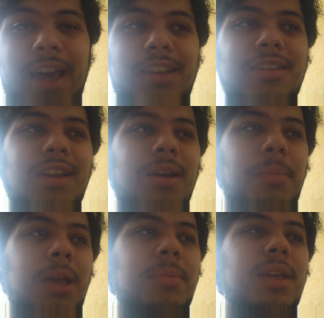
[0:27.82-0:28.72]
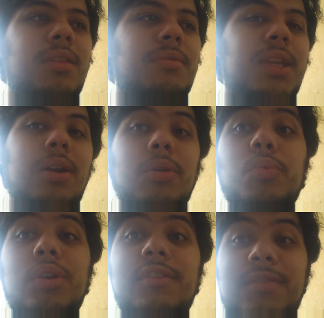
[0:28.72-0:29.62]
And maybe the video
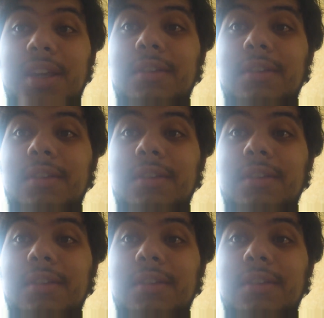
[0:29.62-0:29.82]
would have